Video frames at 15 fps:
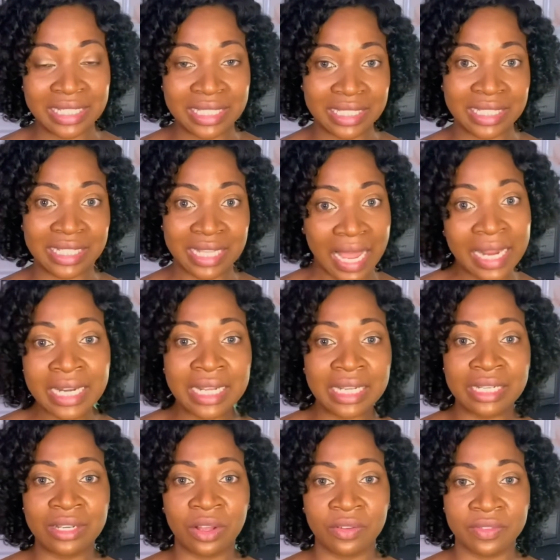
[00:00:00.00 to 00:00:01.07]

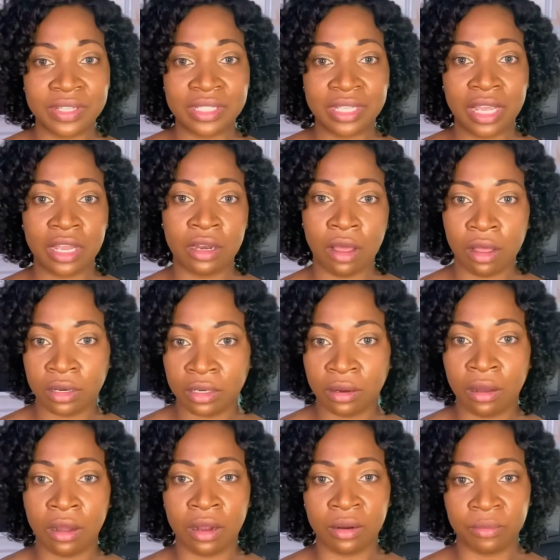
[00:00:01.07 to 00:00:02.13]
lightening of the skin,
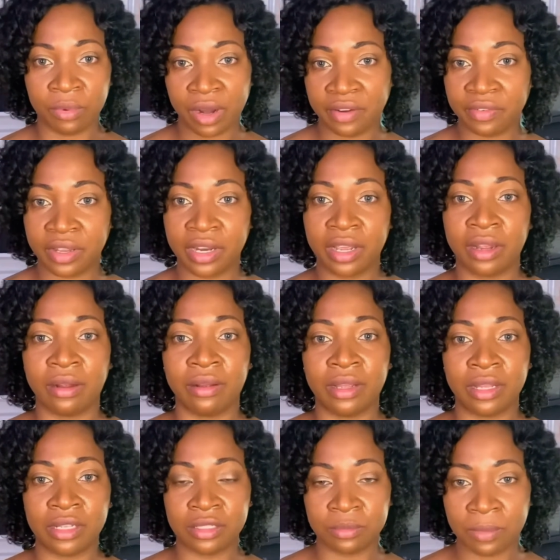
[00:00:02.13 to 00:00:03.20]
underarm, private
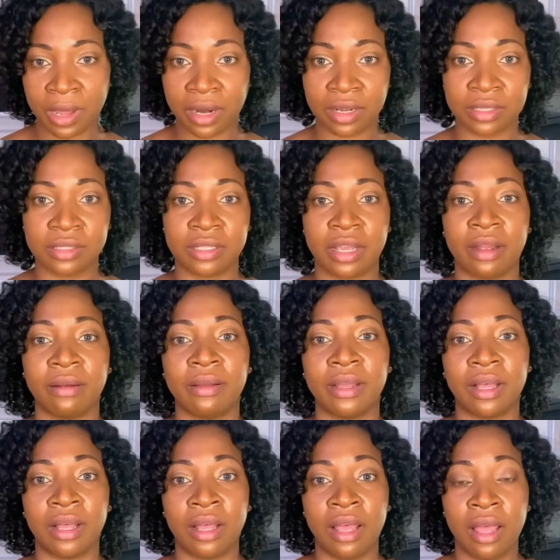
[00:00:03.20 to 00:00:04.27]
areas, buttocks
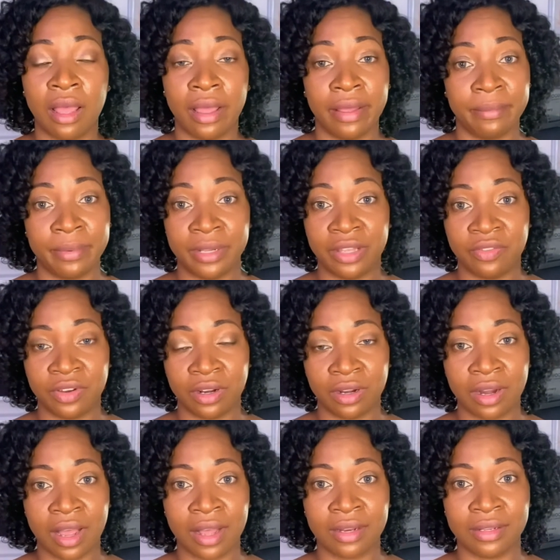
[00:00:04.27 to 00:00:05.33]
area, and believe it or
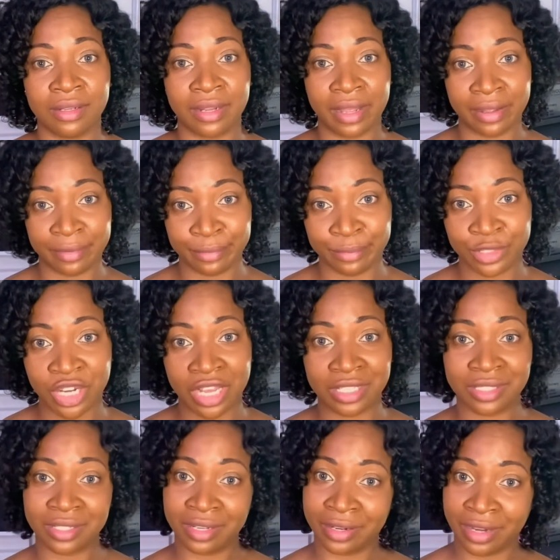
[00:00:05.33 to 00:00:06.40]
not, like
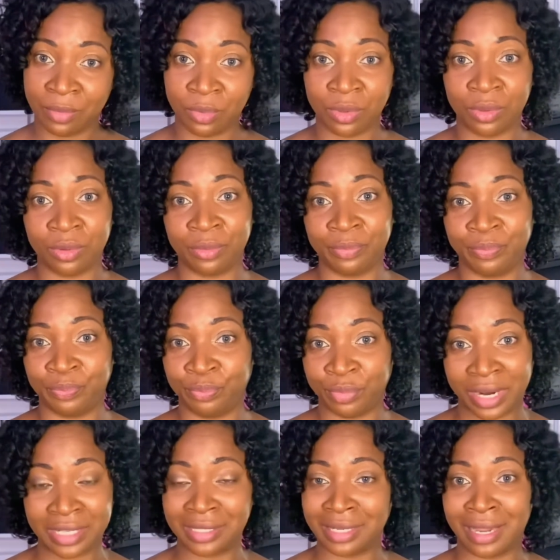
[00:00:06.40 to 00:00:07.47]
chest, nipple,
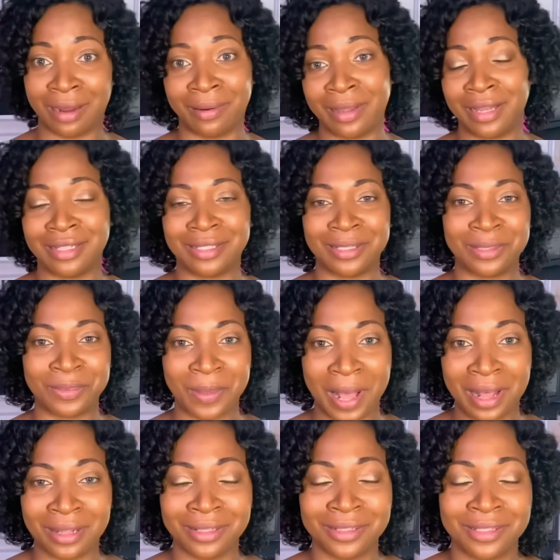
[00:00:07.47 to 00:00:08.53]
breast areas as
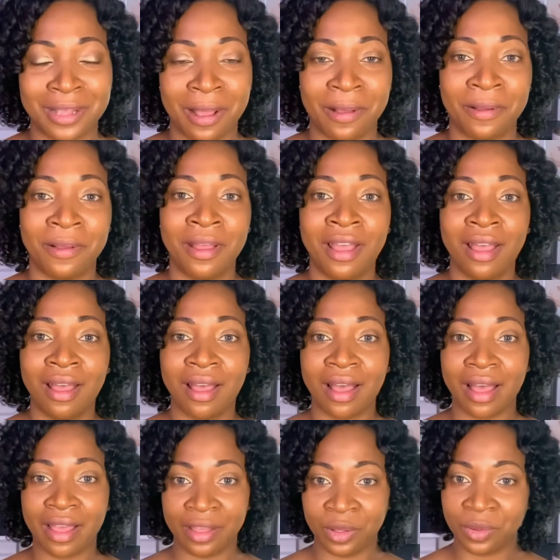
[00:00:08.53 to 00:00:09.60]
well. So
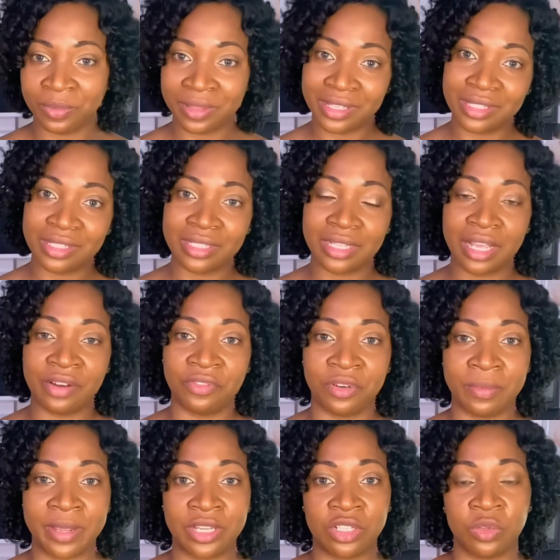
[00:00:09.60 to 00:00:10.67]
I hope this
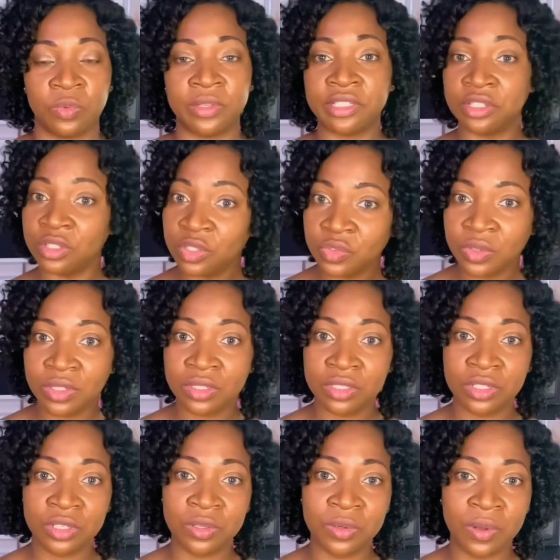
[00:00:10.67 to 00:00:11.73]
information was useful
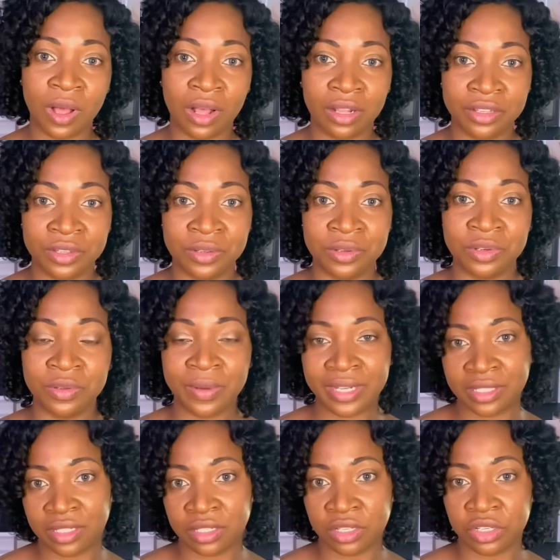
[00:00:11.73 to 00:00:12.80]
to all you new
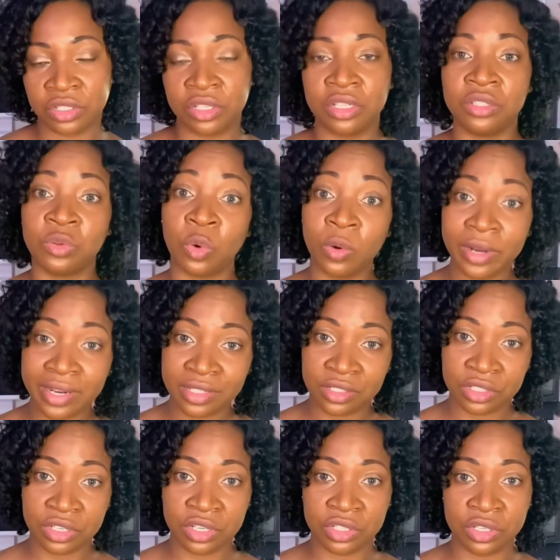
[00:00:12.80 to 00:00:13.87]
estheticians or
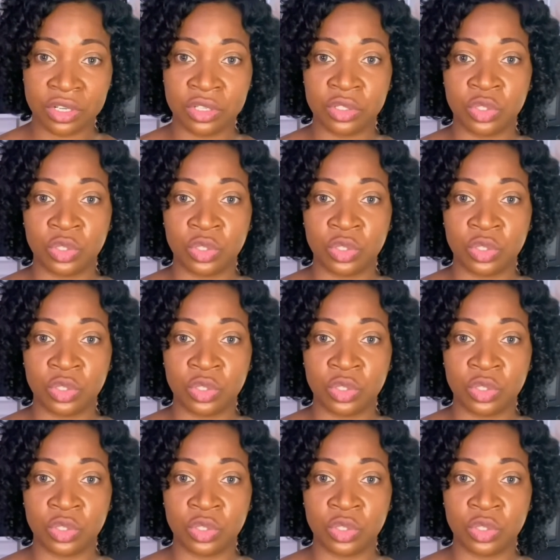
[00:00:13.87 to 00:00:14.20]
estheticians